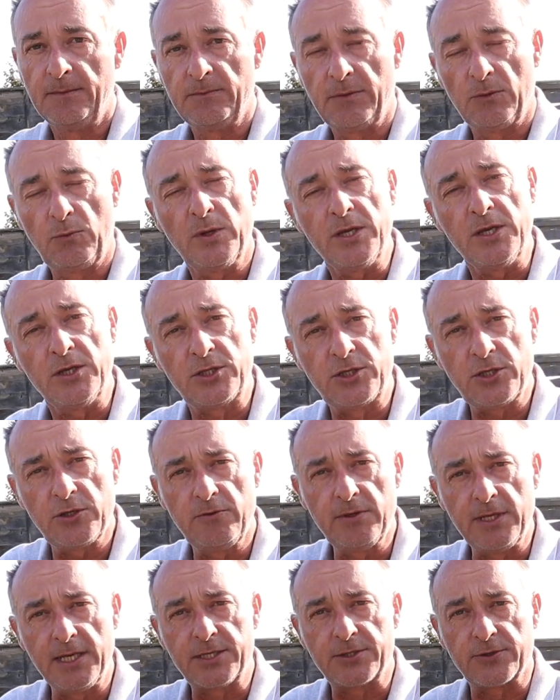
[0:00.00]
But what you do
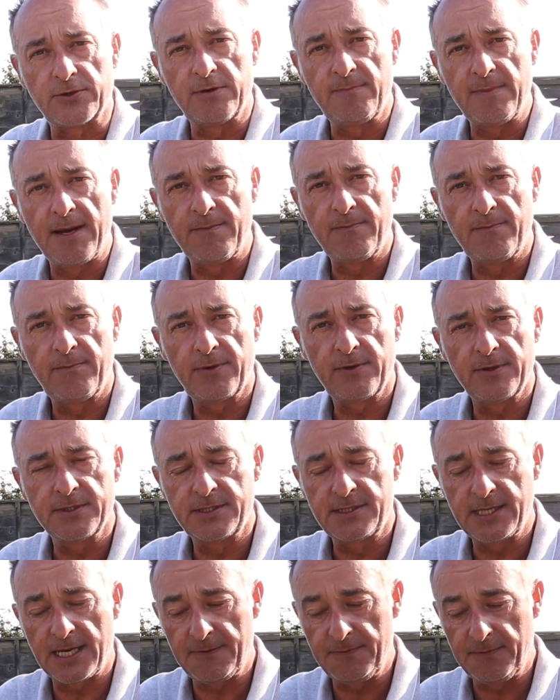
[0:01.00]
need to remember is
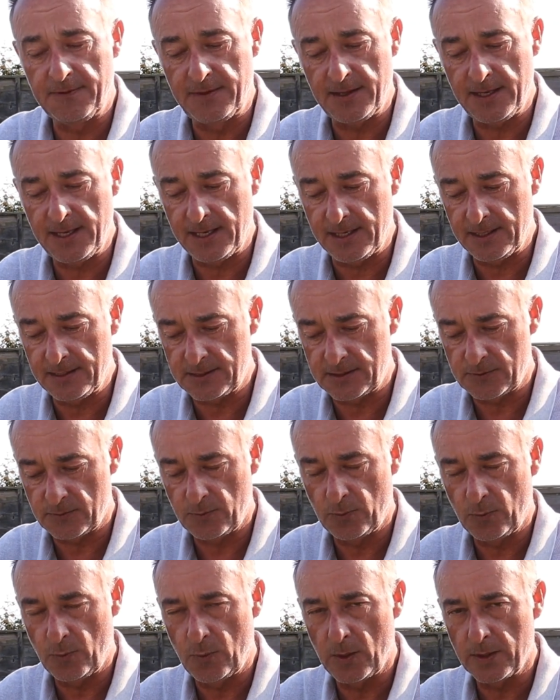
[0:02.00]
that these,
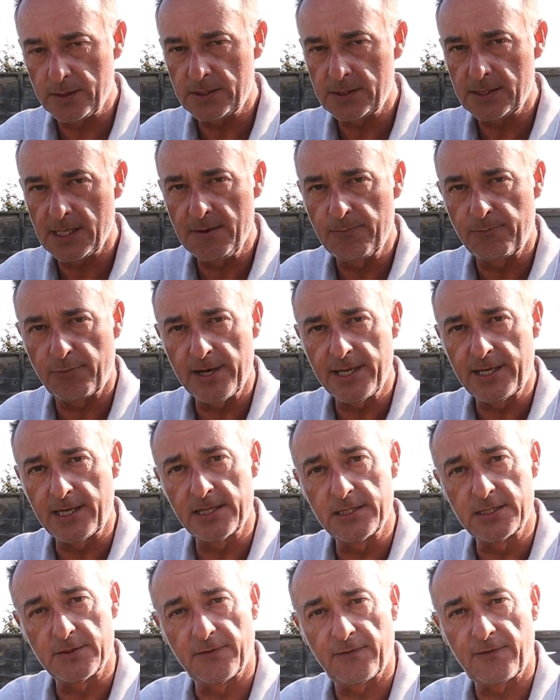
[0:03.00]
once they break
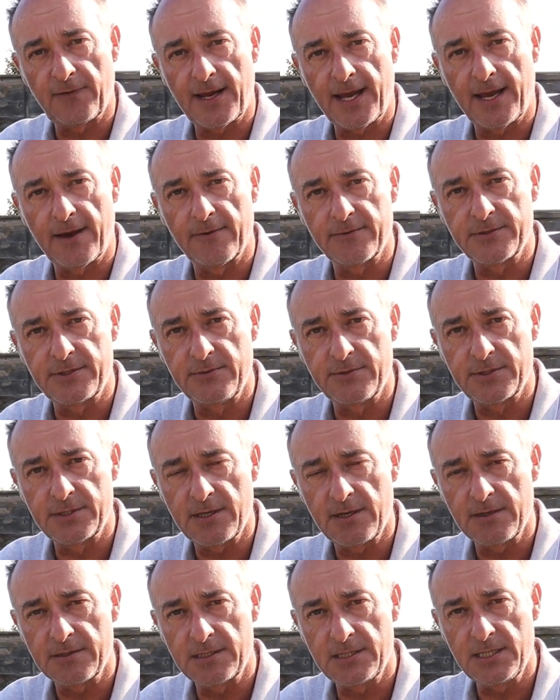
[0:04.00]
into flowers, you
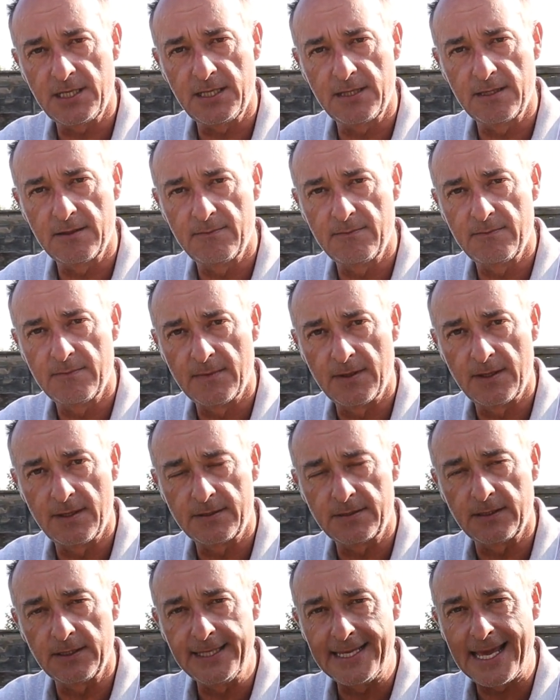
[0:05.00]
start seeing them, the
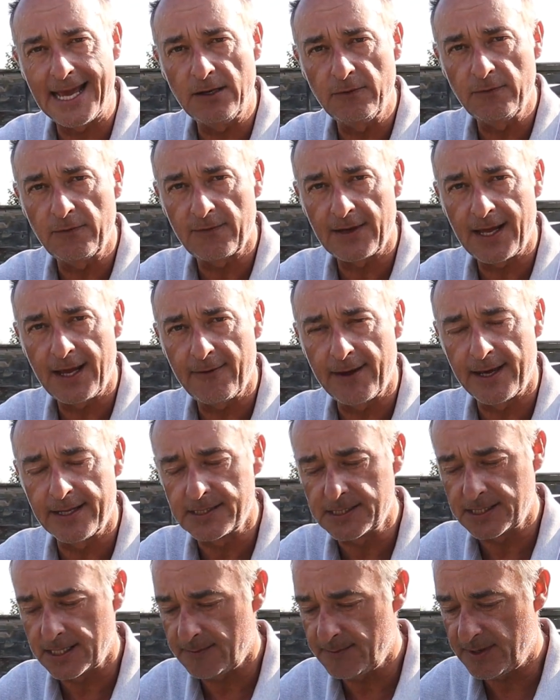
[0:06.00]
little yellow flower
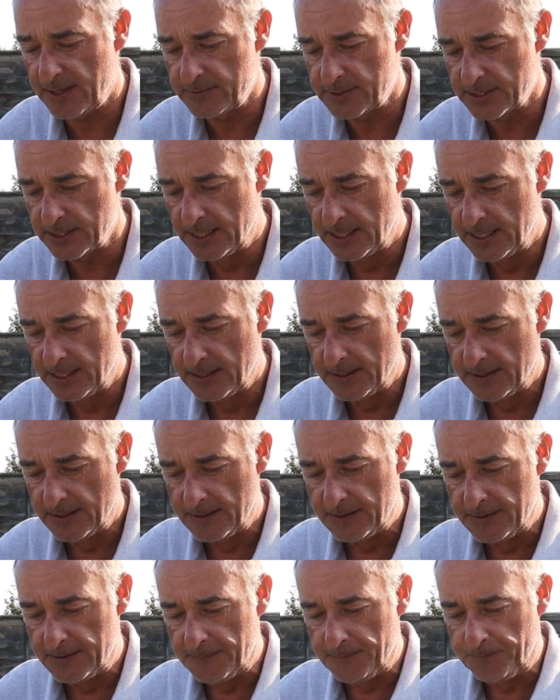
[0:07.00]
heads come out.
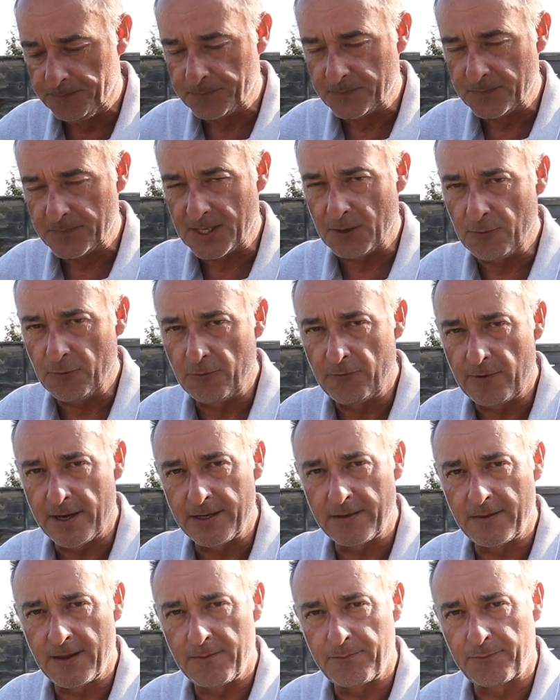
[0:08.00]
That will
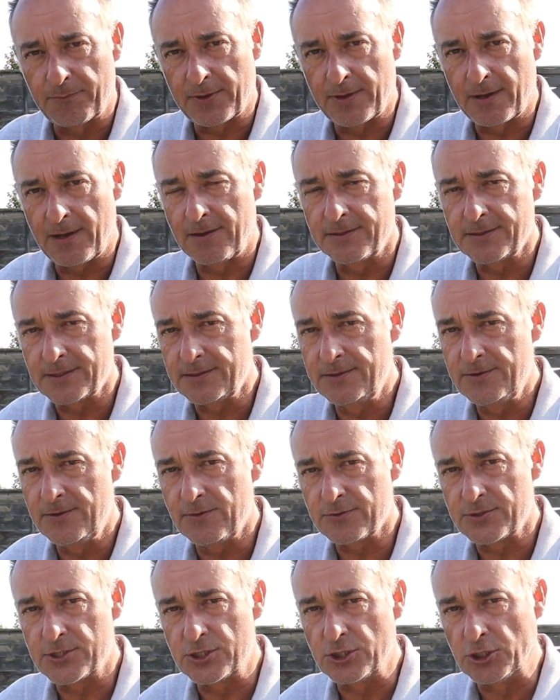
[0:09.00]
render that plant
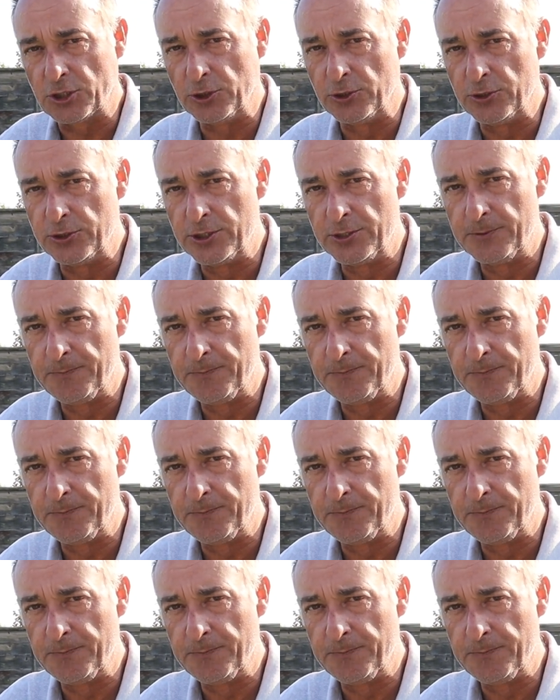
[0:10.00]
not so good.